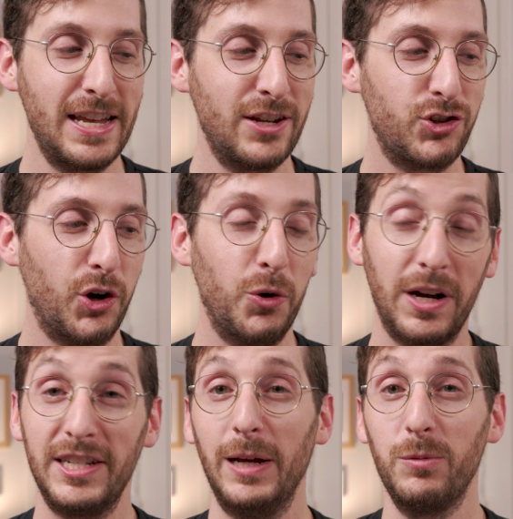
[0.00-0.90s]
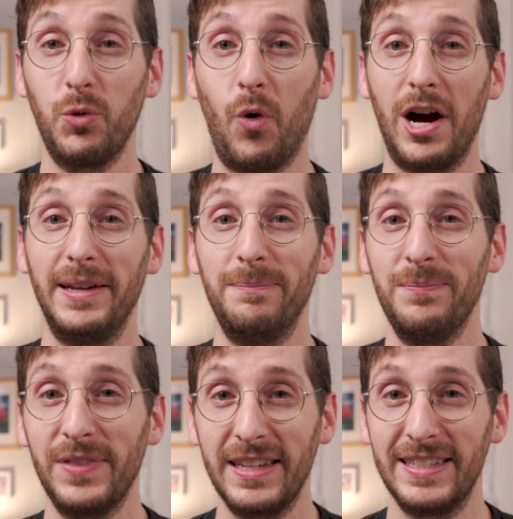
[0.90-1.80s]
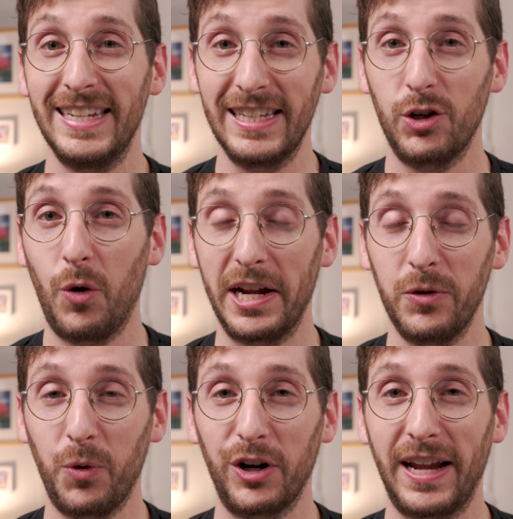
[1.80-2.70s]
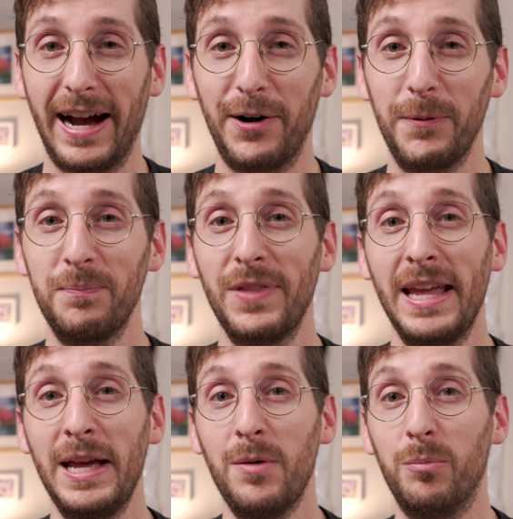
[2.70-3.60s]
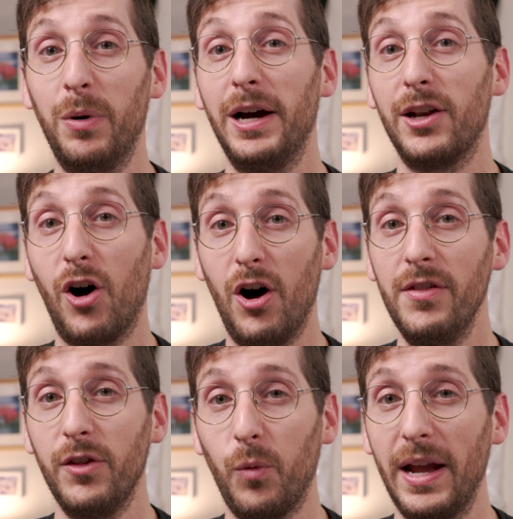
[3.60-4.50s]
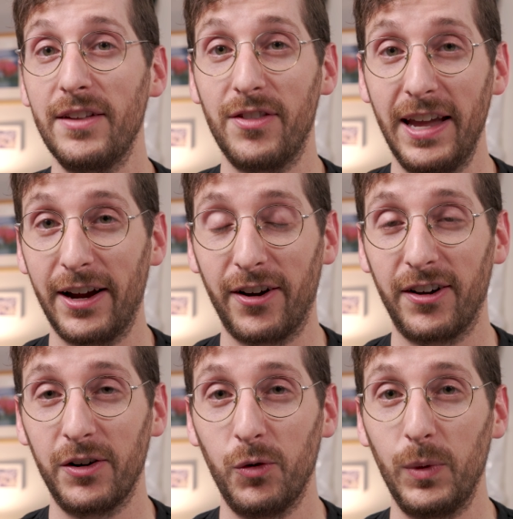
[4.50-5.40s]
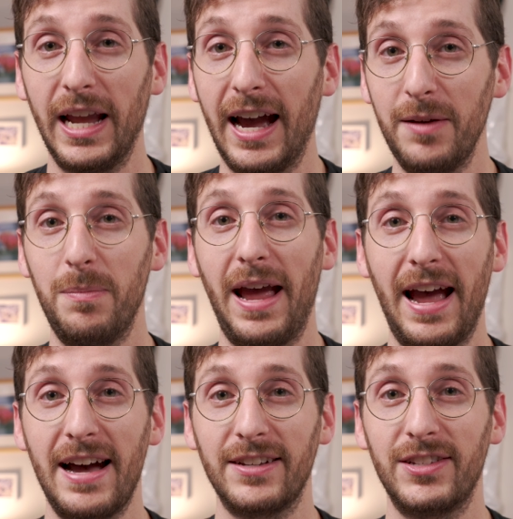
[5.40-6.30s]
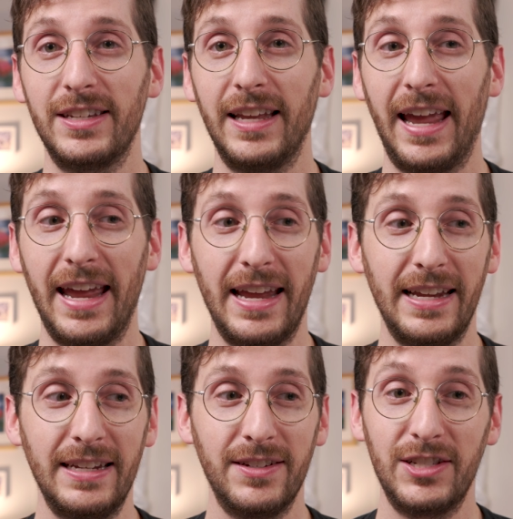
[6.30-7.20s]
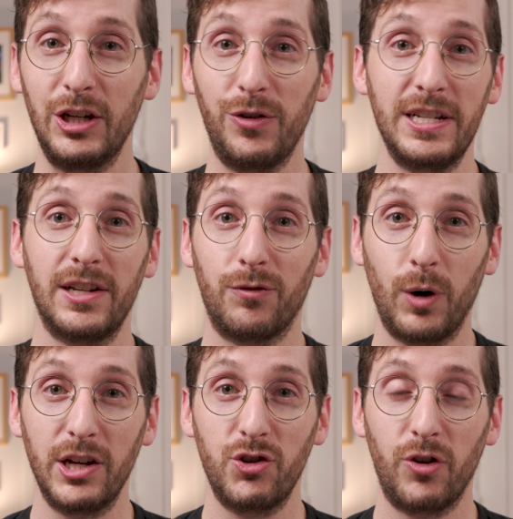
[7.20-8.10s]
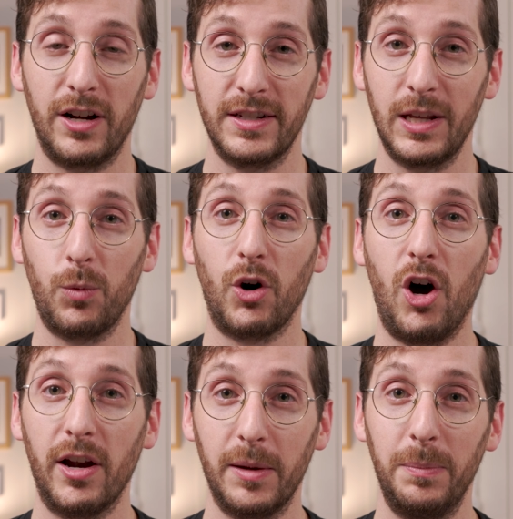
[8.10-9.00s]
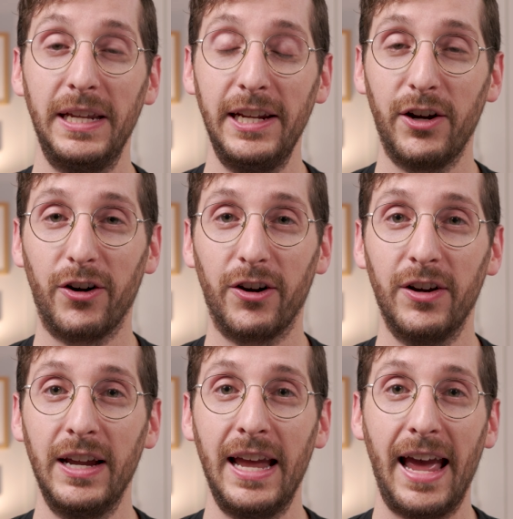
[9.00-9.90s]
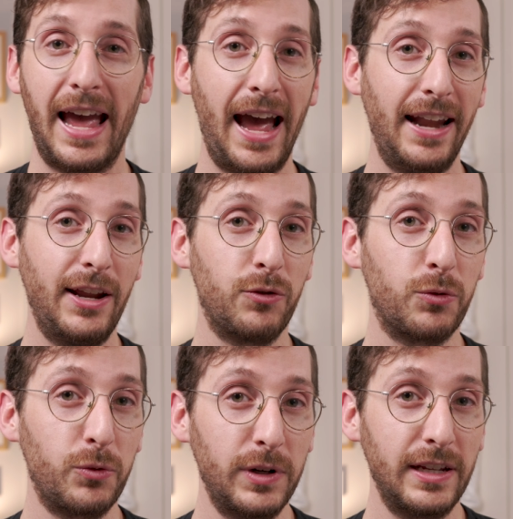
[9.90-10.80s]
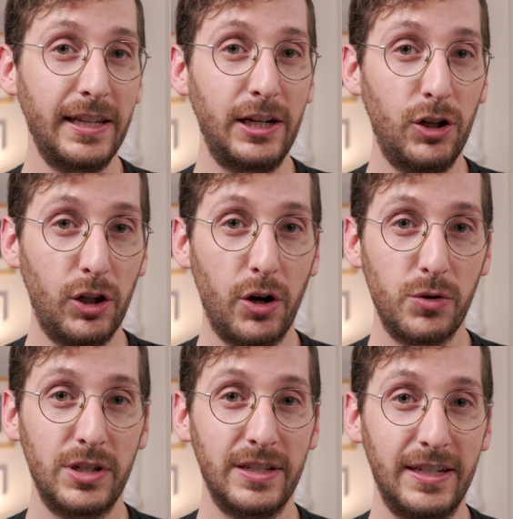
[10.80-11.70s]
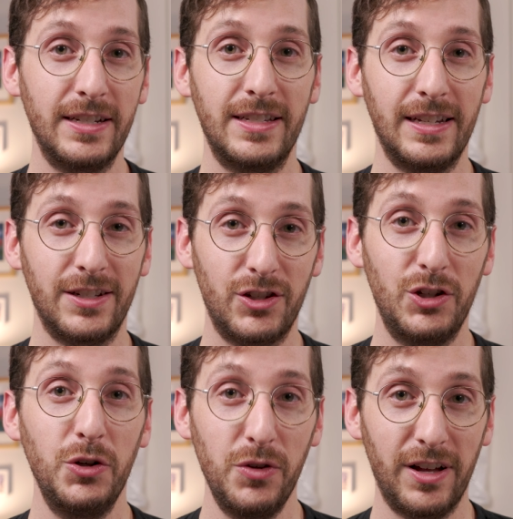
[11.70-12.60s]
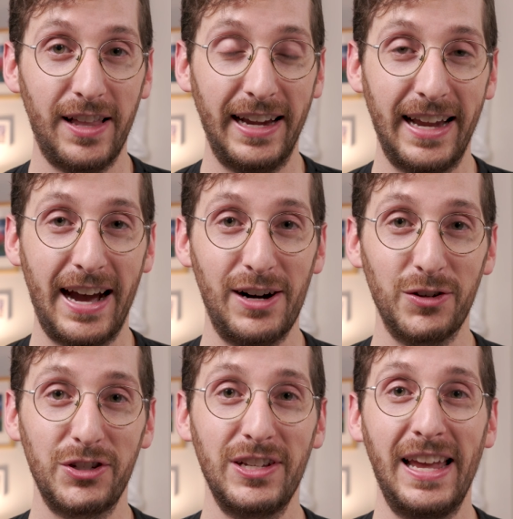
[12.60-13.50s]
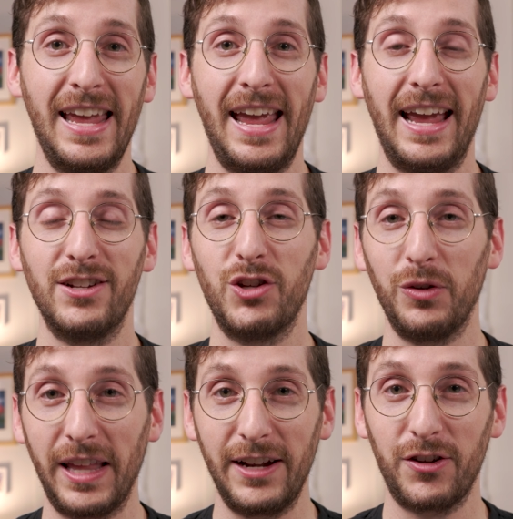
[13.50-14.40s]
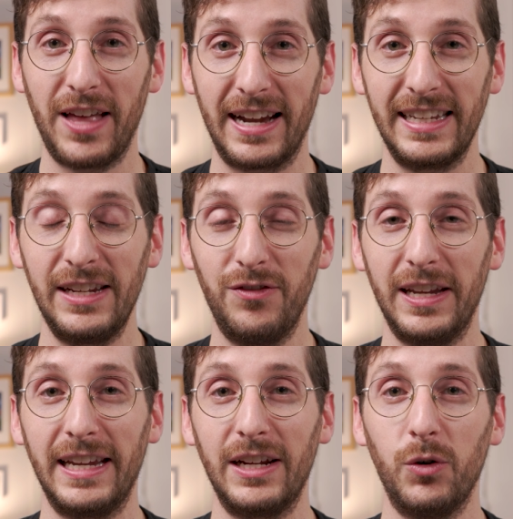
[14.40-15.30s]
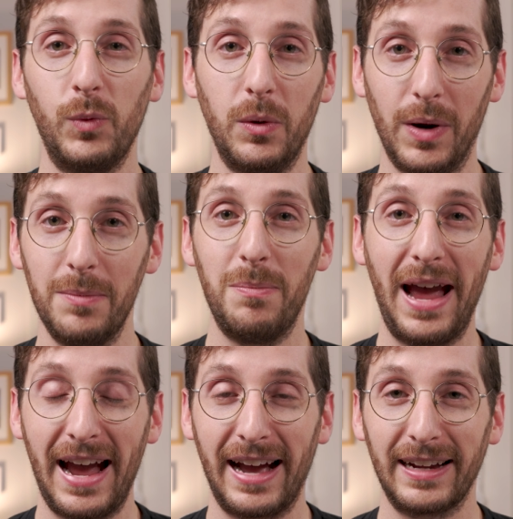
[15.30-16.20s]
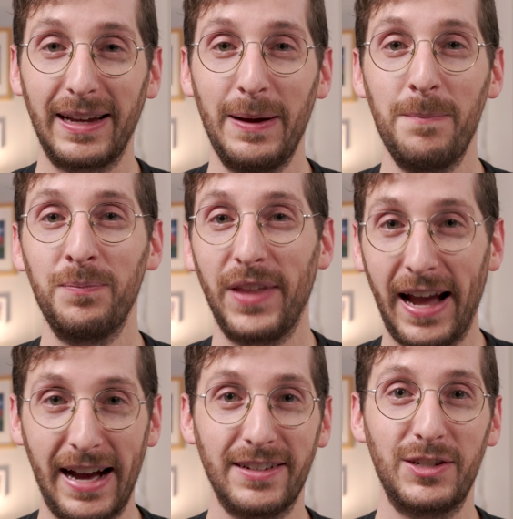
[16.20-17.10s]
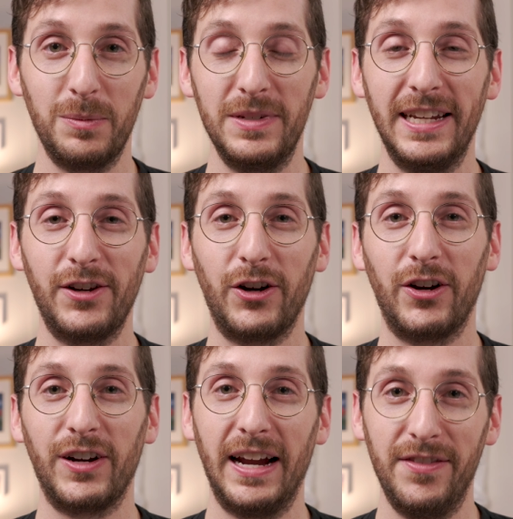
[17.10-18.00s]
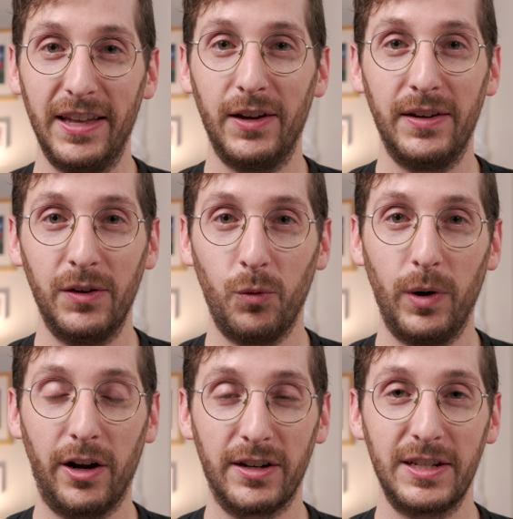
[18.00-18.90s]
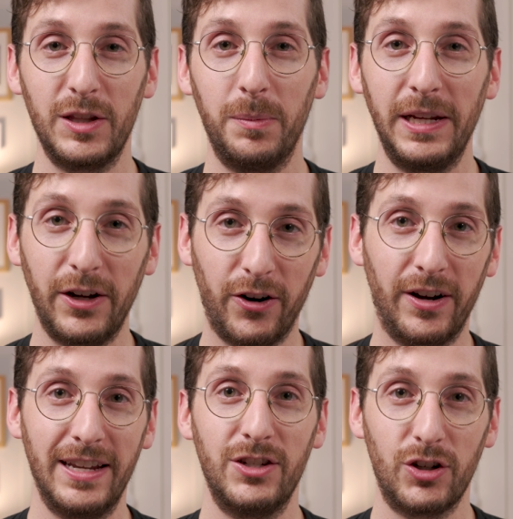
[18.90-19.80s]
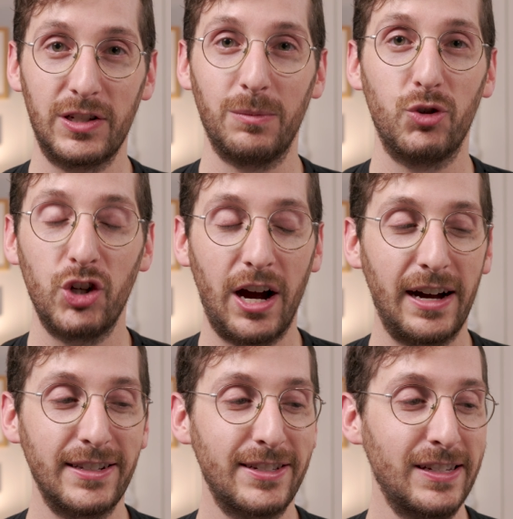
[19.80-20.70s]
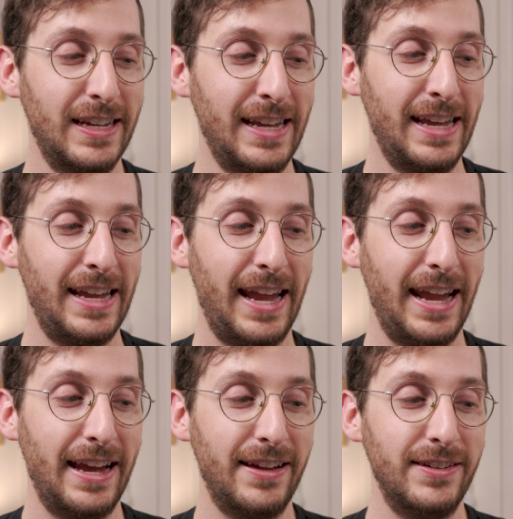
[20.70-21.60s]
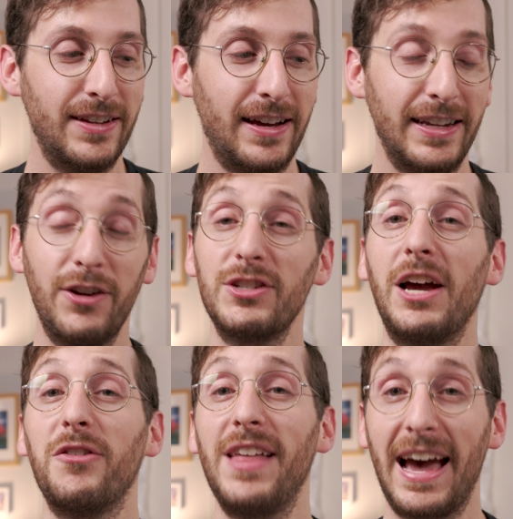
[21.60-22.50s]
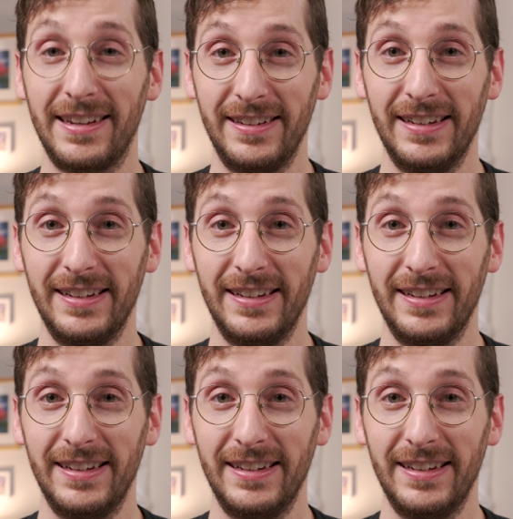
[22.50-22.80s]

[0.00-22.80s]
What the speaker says: So attempt one didn't quite work out. But on the way there, we had passed a series of restaurants that were on a pier at a really close distance to the lighthouse. And so later that evening, we went back, had some dinner, and then went on to the pier and took some shots. And here's how that